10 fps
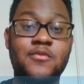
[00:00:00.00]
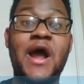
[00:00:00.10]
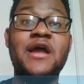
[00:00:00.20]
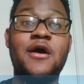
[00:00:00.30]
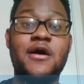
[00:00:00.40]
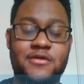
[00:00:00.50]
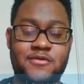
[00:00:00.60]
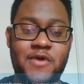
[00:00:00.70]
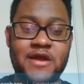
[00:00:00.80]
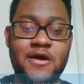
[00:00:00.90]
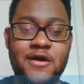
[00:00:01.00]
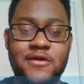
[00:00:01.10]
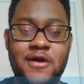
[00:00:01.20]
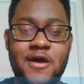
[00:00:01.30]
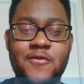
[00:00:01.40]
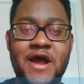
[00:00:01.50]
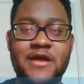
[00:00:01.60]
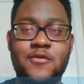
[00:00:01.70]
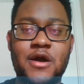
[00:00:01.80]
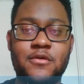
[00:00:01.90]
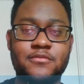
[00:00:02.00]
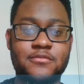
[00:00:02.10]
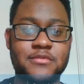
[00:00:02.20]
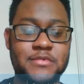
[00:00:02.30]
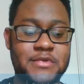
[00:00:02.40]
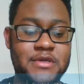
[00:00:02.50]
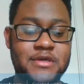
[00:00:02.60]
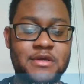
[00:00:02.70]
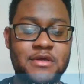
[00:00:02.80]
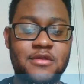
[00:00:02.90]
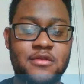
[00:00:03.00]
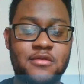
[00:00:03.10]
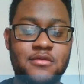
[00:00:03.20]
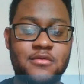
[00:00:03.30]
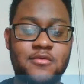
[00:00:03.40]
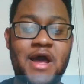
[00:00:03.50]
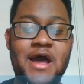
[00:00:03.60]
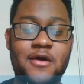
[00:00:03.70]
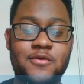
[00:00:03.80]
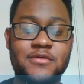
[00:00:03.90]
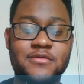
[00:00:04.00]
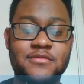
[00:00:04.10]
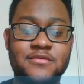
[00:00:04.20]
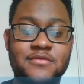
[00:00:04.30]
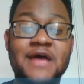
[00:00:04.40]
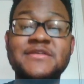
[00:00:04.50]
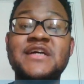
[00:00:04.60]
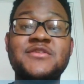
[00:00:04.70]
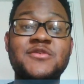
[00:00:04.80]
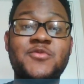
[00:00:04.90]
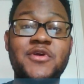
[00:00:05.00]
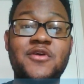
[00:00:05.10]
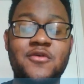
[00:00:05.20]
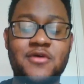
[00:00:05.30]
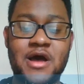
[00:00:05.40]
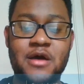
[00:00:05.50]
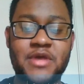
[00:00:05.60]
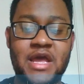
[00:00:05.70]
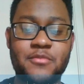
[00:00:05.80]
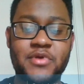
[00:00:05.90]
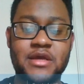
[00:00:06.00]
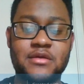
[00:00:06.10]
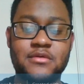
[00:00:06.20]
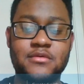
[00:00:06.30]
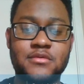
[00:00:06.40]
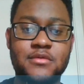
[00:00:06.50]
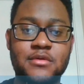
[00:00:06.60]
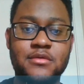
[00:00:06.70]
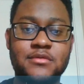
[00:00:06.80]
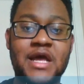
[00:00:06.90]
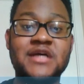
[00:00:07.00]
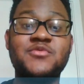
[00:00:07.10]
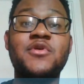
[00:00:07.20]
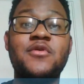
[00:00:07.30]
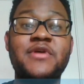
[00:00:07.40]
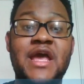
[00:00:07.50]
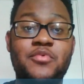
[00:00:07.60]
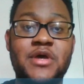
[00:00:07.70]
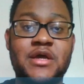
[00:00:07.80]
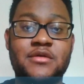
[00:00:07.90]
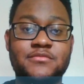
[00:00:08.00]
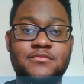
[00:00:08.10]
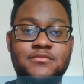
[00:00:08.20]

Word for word: Right on. Right on. All right. Well, wow. That was actually really cool um, gameplay. That was really cool gameplay.